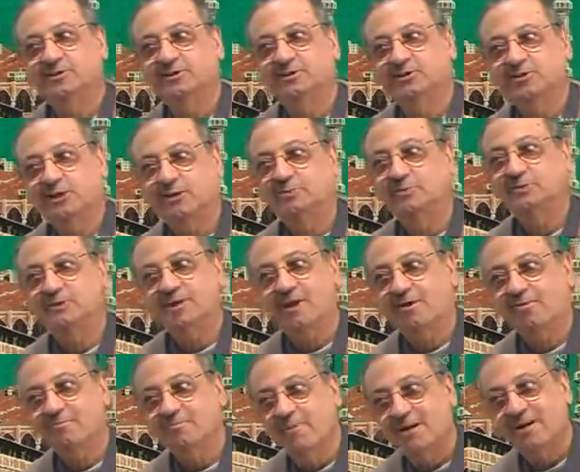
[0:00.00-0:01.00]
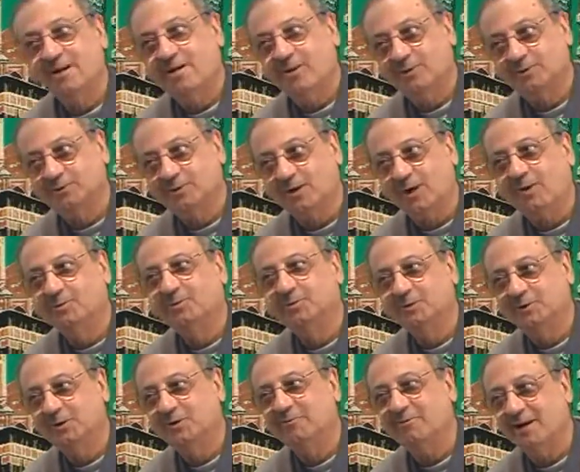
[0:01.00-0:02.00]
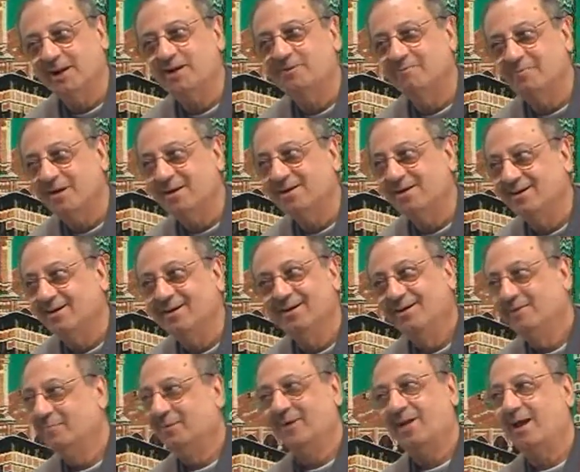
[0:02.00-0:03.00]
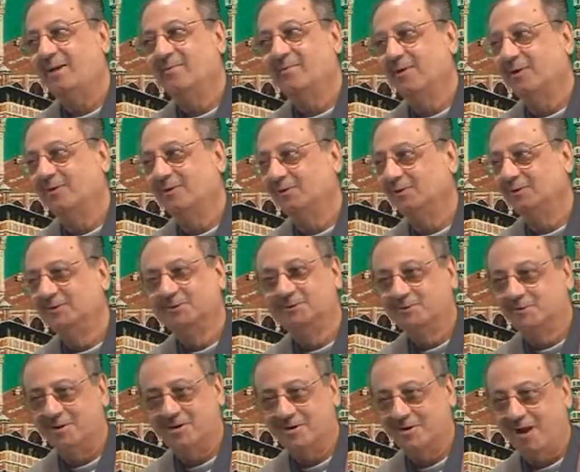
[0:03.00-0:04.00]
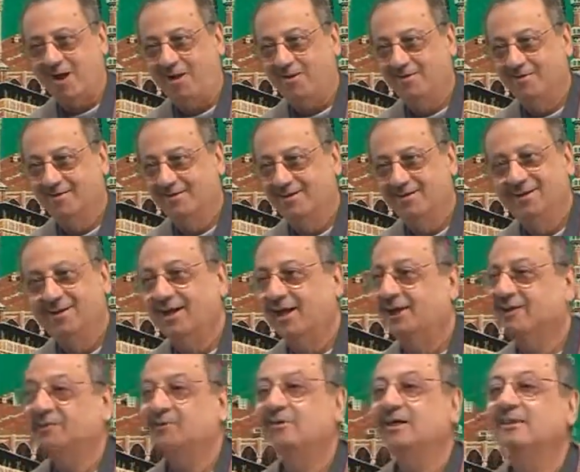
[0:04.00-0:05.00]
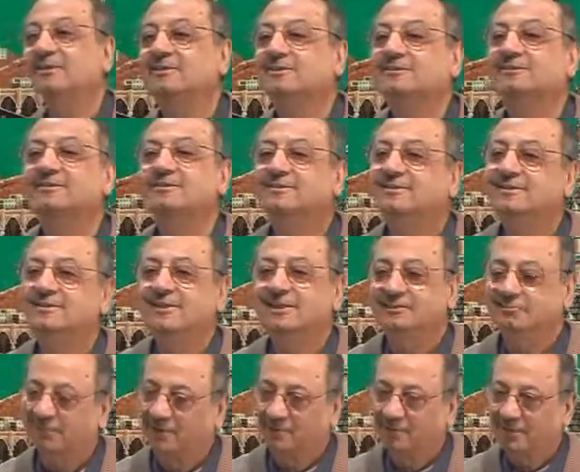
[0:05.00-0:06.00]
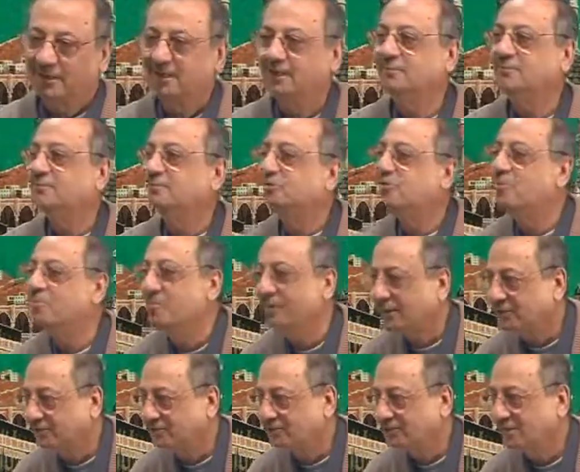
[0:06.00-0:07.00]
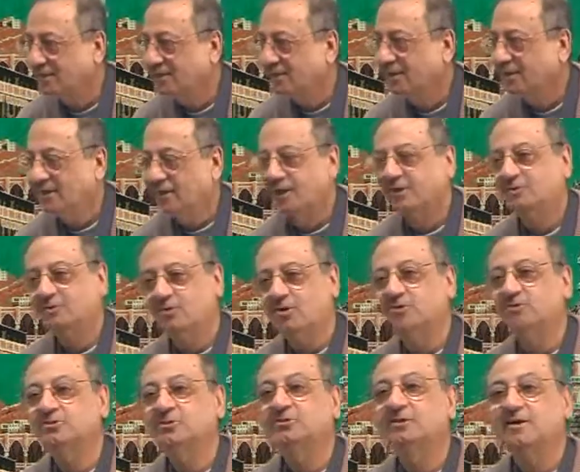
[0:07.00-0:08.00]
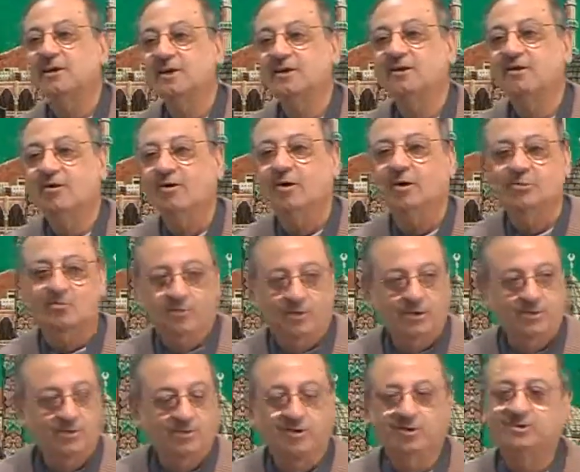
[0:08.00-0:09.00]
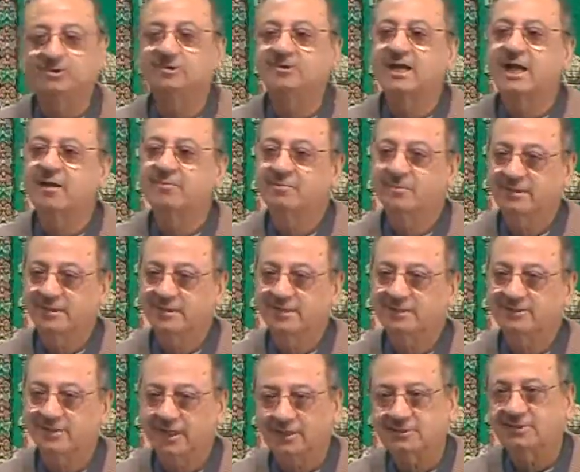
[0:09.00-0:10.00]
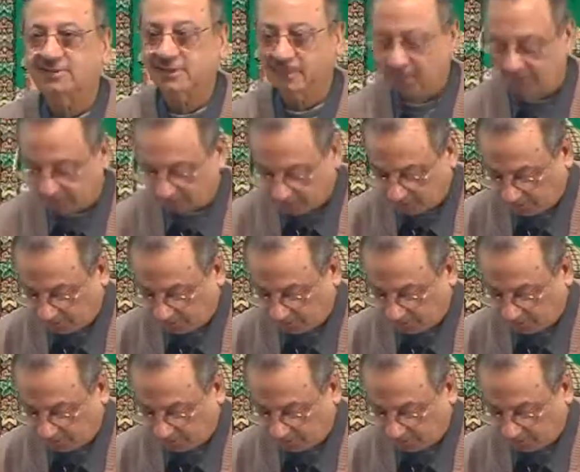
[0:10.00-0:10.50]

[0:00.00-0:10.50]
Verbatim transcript: description of min also. How do you define min? But I'm not going to do it now. Otherwise, it will become too much. Let's concentrate on what Dr. Sahib is asking us to